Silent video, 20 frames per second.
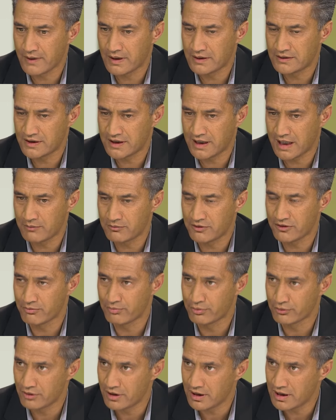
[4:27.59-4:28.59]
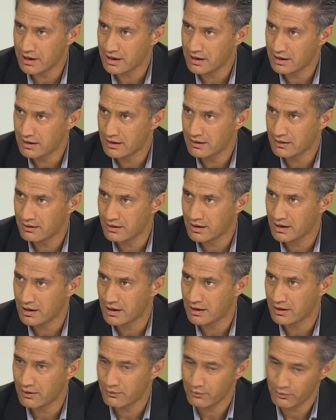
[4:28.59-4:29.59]
She came to the pōhiri,
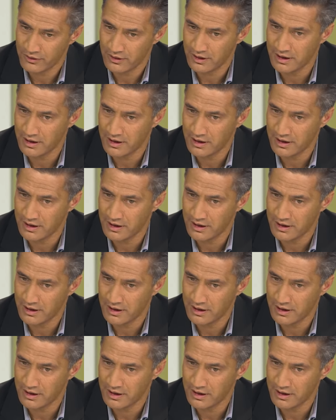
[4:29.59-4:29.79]
the